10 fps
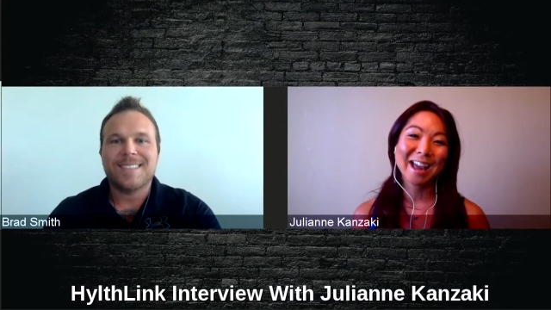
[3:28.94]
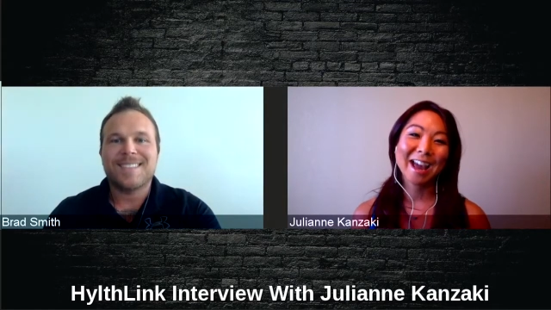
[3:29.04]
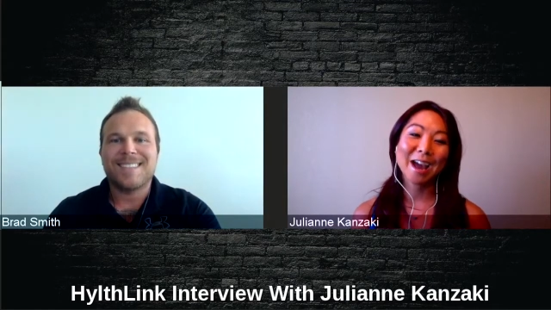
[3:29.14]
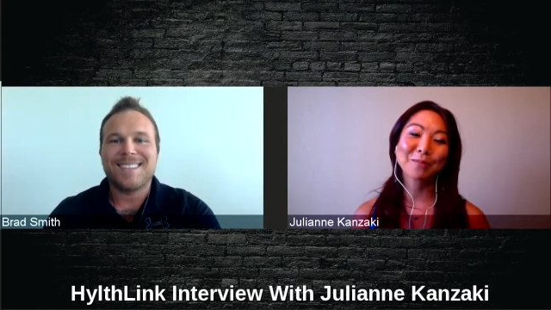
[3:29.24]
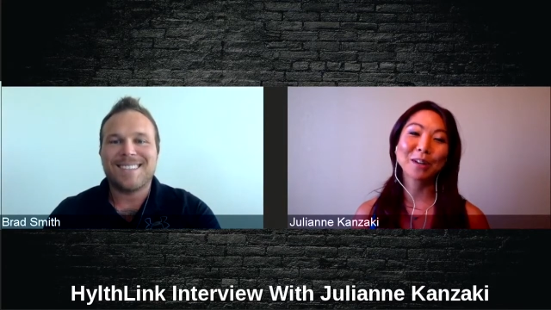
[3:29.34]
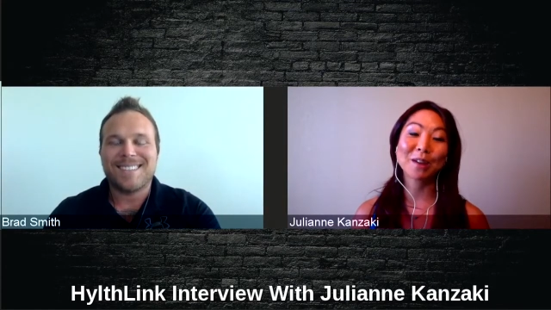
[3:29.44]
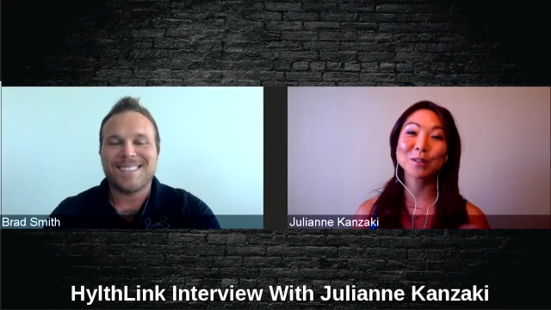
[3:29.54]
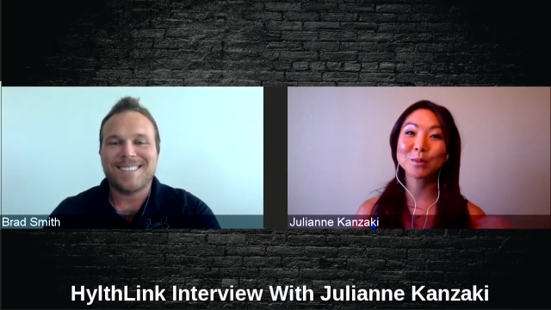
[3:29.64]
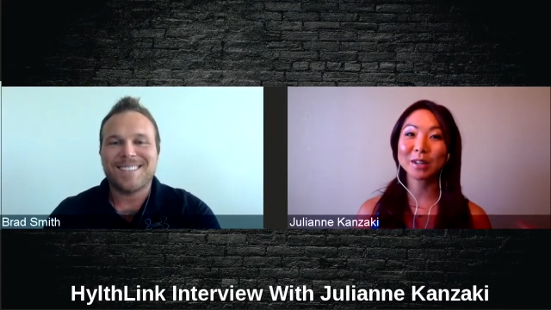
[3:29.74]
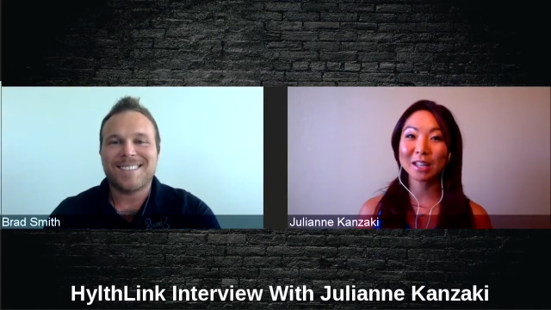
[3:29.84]
Speaker 1: And when I was
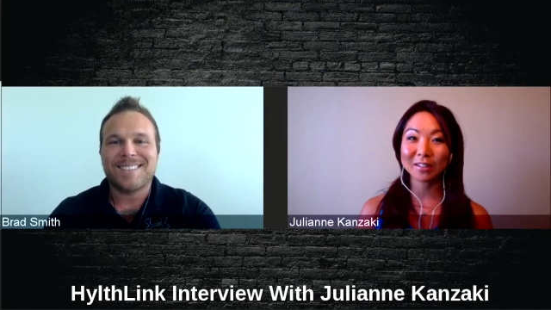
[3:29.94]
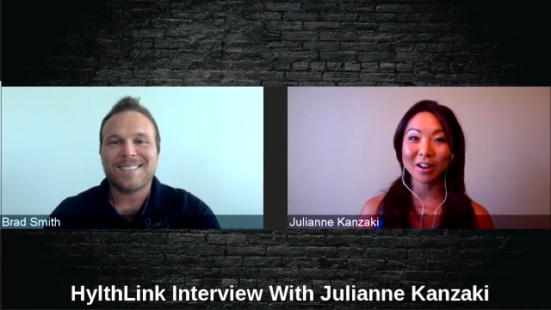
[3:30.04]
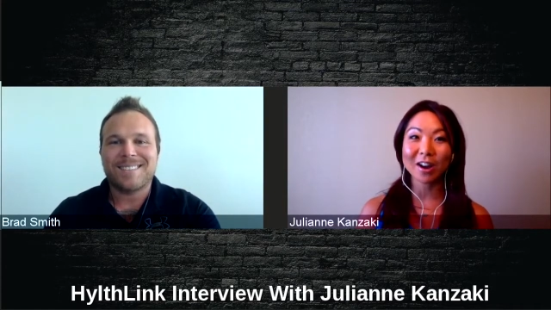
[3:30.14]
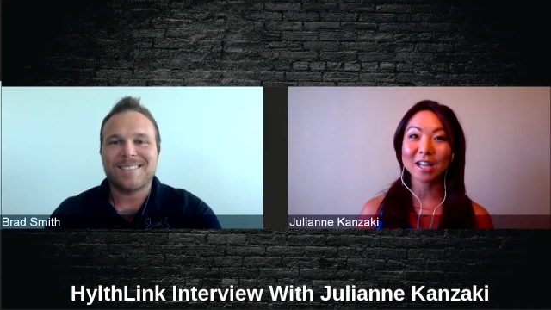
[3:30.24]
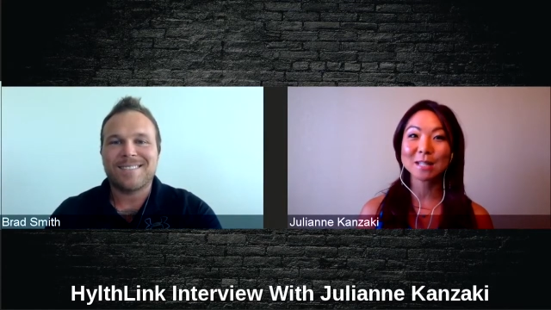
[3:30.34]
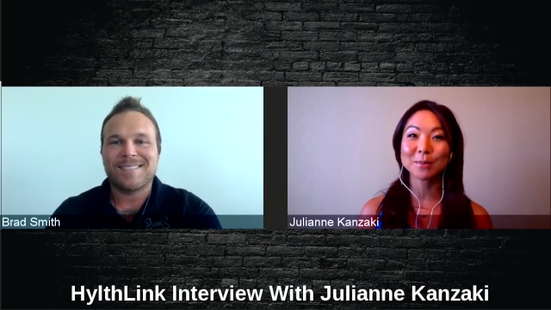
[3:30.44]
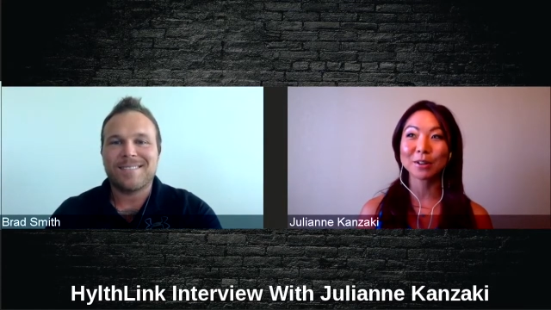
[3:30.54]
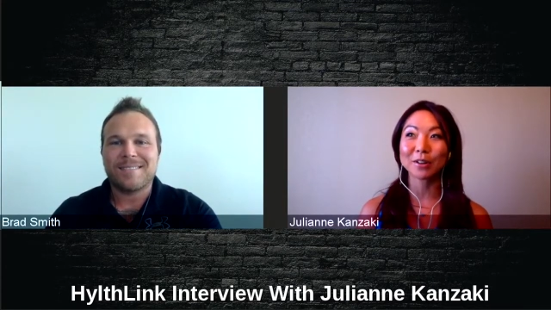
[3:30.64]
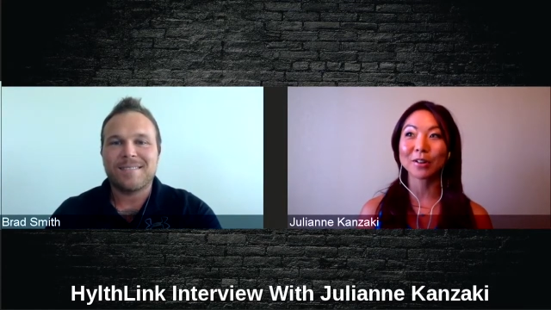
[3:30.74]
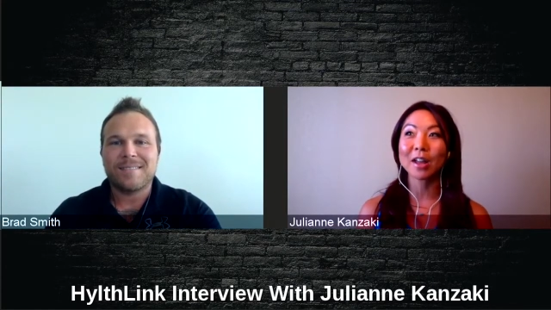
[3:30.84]
working in the
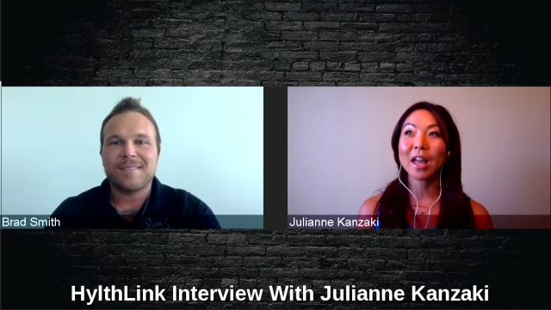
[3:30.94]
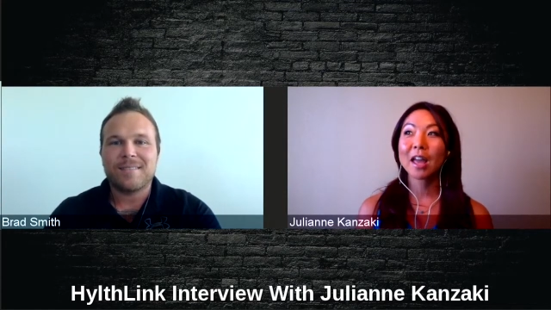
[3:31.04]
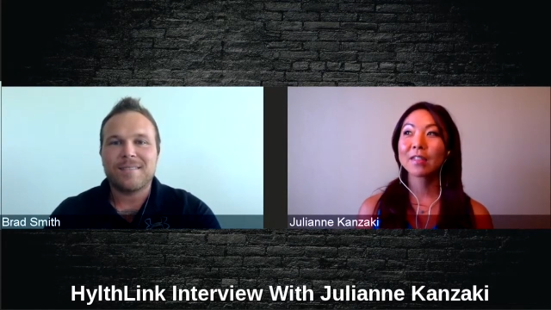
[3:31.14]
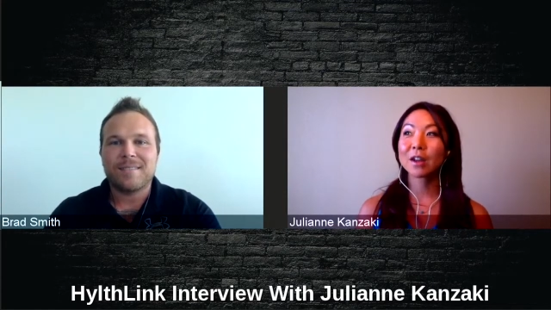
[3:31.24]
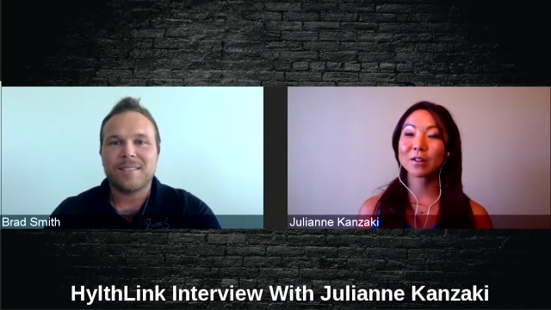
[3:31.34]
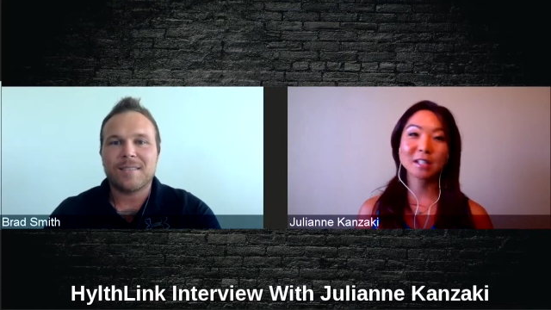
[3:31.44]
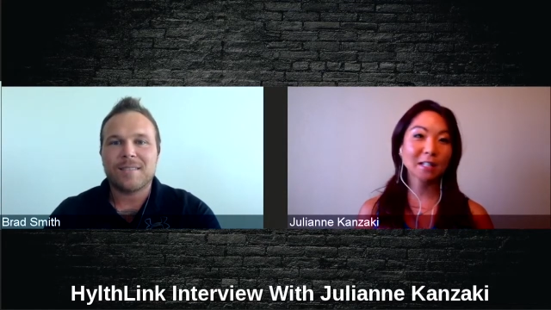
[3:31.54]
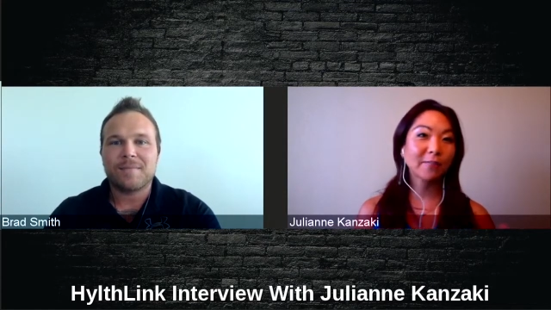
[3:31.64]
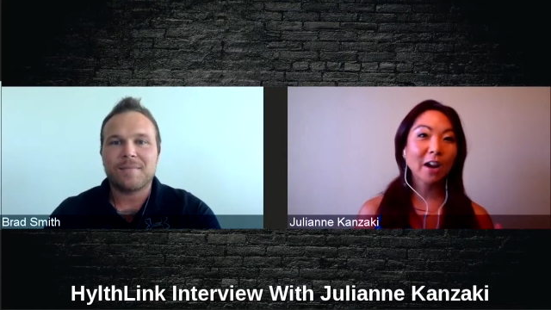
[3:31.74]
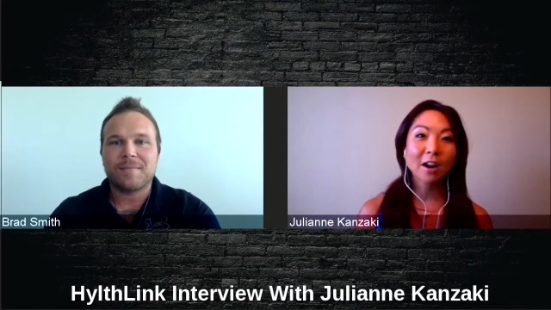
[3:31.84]
hospital, there was this
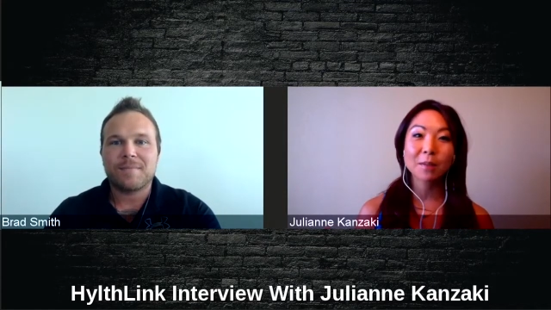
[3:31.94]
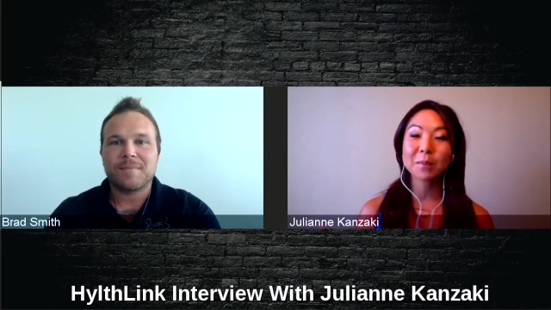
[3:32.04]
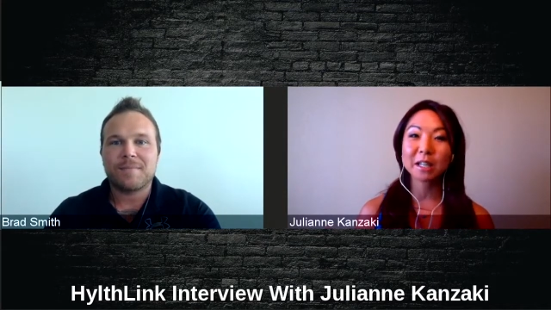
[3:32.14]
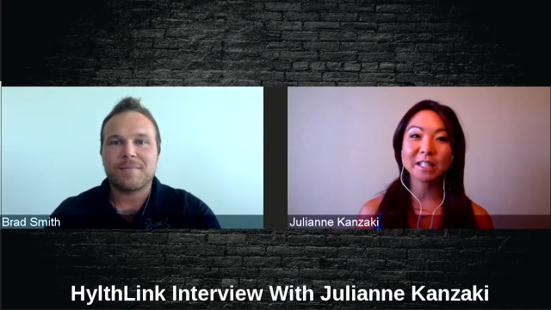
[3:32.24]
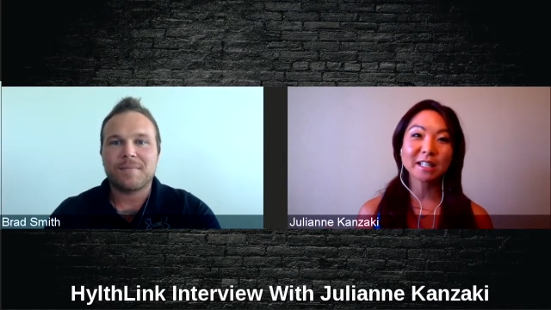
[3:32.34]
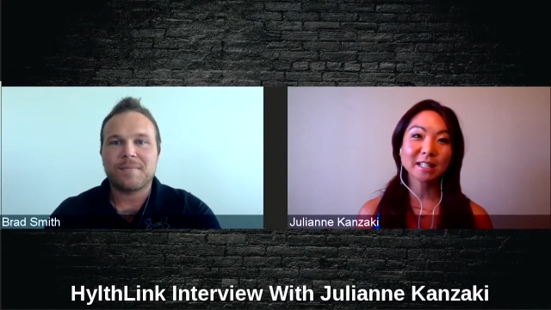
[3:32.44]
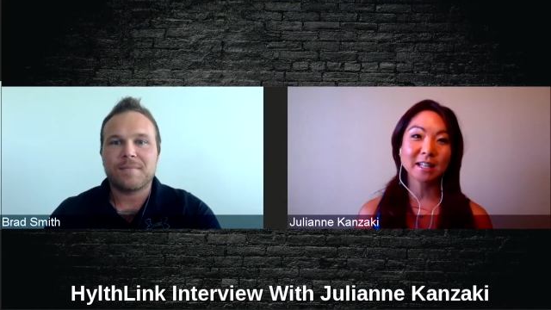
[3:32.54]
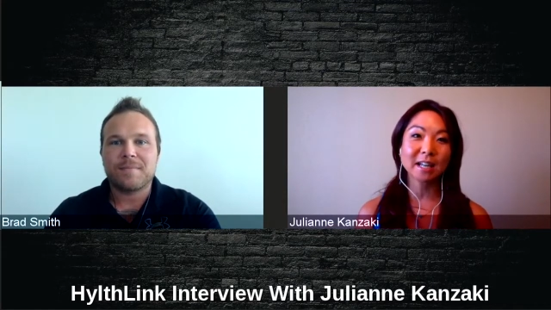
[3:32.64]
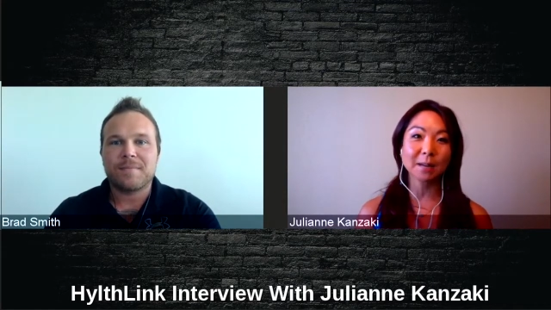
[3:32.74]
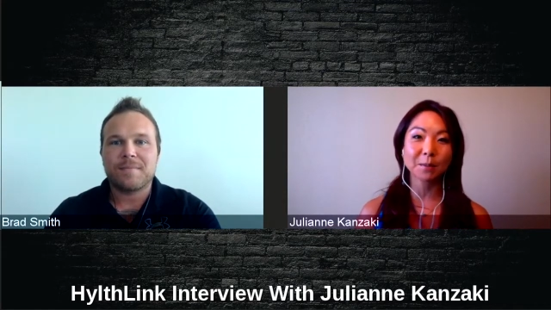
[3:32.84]
very big
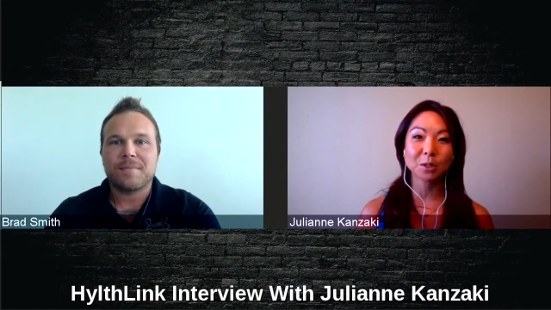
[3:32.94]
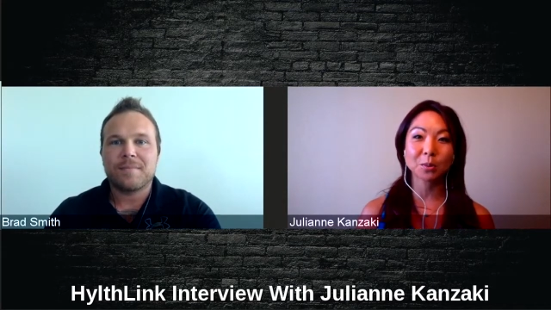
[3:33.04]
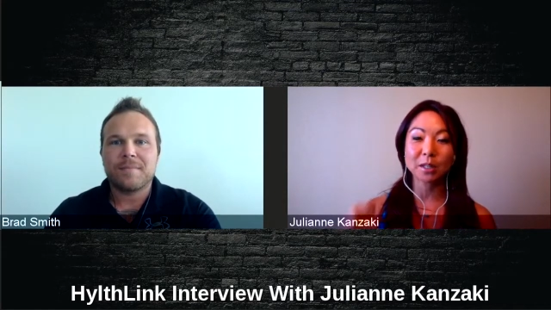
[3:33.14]
disconnect between